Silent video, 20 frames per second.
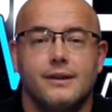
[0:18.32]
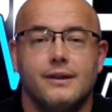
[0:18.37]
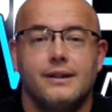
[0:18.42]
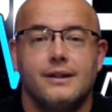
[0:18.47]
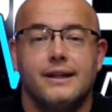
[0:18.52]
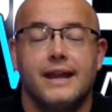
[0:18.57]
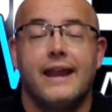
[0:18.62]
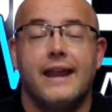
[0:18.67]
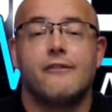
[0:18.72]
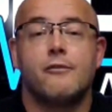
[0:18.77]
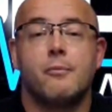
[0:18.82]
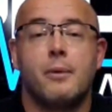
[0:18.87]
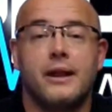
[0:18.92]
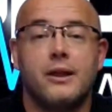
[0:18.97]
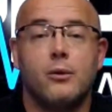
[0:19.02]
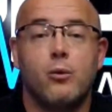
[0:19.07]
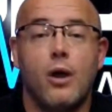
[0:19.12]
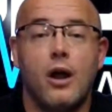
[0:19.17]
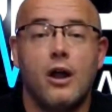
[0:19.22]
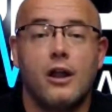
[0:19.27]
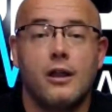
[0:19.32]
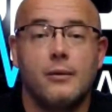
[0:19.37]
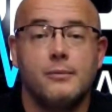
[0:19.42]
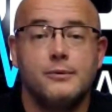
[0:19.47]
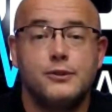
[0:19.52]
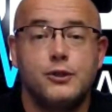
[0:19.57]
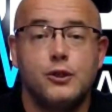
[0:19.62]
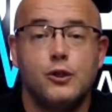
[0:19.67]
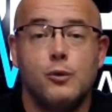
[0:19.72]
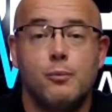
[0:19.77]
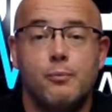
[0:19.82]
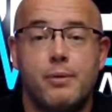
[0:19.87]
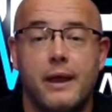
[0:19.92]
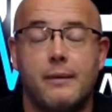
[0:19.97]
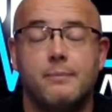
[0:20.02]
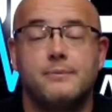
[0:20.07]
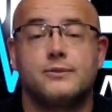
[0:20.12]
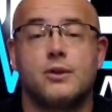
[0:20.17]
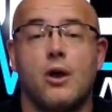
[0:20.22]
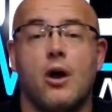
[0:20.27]
Hey, everybody, welcome to
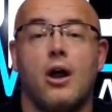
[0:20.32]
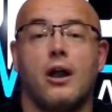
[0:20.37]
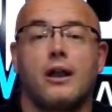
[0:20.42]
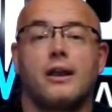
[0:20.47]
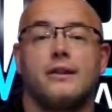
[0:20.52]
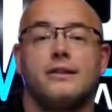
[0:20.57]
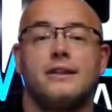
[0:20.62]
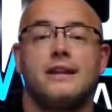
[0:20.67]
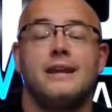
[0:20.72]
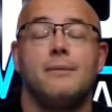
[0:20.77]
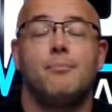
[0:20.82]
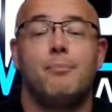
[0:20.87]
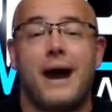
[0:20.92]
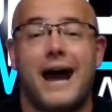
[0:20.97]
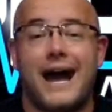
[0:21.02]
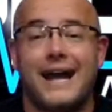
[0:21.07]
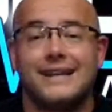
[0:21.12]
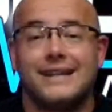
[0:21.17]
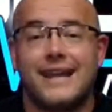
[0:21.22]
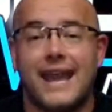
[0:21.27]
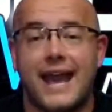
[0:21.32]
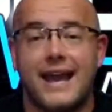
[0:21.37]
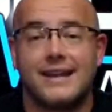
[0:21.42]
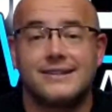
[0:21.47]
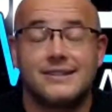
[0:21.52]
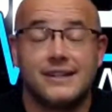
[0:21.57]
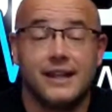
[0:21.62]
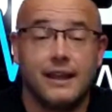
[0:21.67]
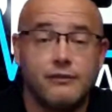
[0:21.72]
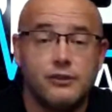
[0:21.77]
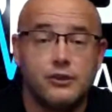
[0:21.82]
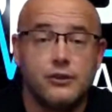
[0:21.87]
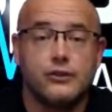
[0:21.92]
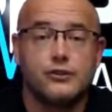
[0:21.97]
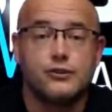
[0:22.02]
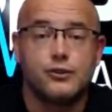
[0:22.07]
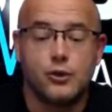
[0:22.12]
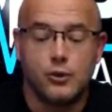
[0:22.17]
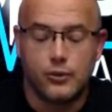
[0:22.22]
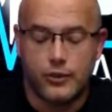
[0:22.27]
Pep Talk, the podcast that gives you the
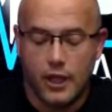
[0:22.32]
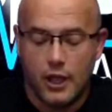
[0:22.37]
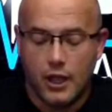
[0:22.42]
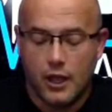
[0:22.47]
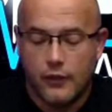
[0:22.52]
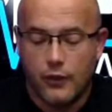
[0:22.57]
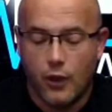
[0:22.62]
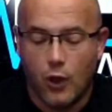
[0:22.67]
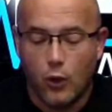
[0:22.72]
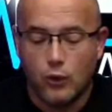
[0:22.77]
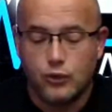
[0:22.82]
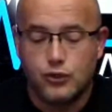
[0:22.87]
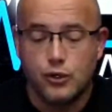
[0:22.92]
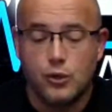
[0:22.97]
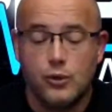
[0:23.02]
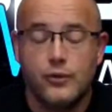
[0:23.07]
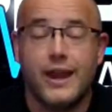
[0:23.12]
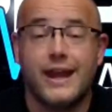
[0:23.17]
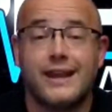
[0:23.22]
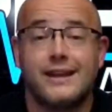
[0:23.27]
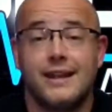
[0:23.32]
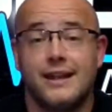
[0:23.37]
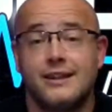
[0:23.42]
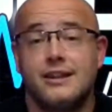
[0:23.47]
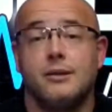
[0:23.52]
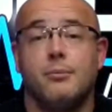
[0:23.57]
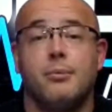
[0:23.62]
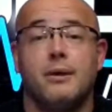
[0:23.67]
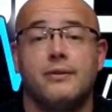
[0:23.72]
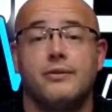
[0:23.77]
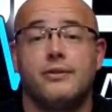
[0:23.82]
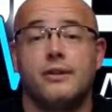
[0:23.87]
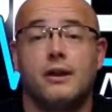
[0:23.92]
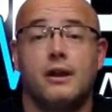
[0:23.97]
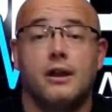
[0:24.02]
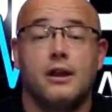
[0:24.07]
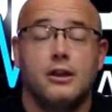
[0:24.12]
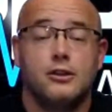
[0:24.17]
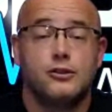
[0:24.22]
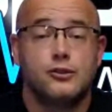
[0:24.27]
truth, the whole truth, and nothing but the
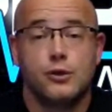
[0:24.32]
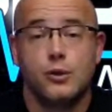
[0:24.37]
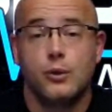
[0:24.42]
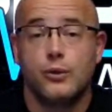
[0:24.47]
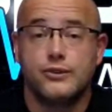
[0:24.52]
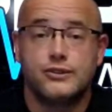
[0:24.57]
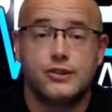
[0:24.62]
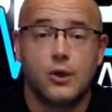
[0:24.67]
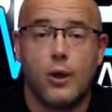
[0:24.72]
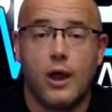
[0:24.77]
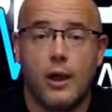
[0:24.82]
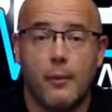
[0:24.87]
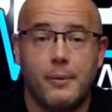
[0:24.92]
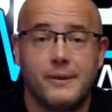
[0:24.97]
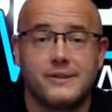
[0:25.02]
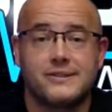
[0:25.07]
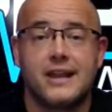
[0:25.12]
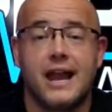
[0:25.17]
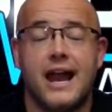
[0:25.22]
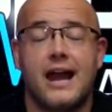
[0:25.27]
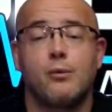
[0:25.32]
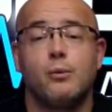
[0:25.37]
truth. So help us God.